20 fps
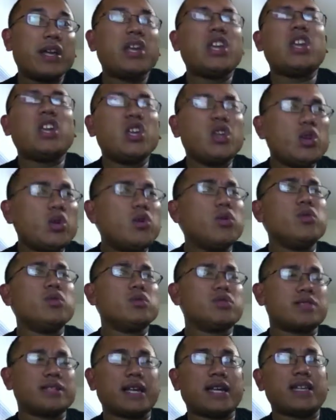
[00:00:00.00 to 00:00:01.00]

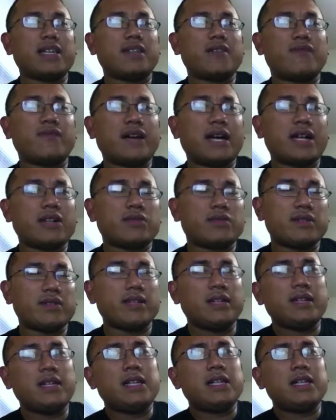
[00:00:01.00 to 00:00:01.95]
Huge Nike factory.